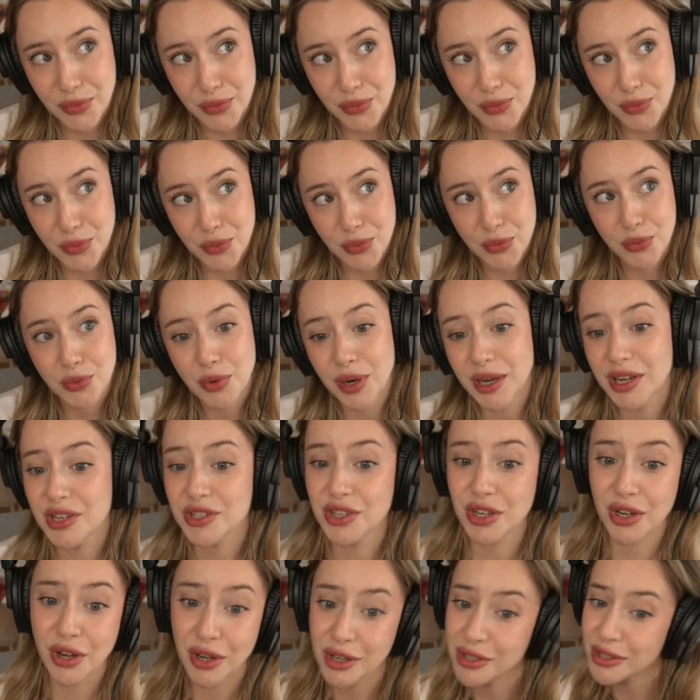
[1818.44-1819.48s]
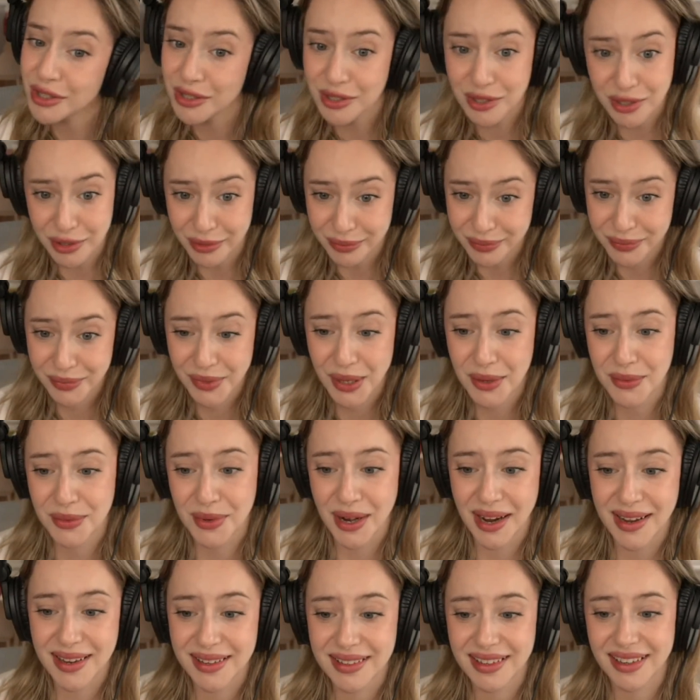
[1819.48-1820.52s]
what is she going to do,
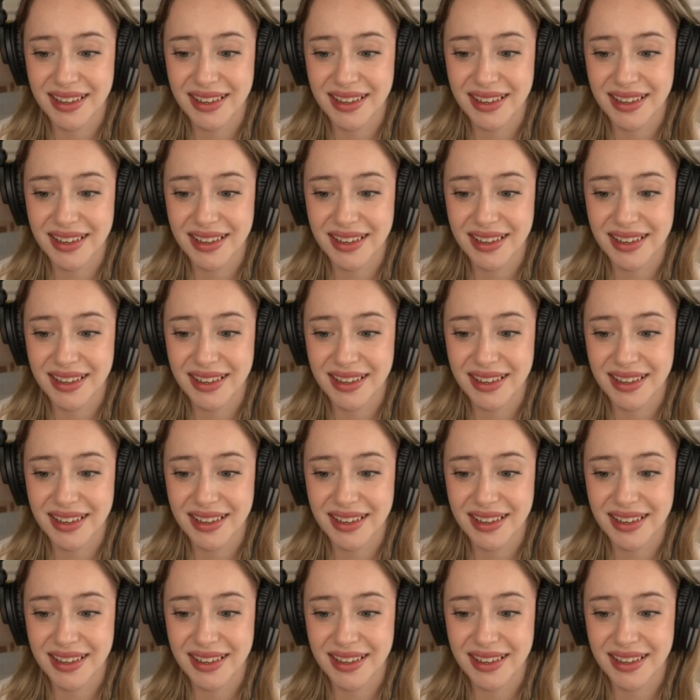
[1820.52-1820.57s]
right?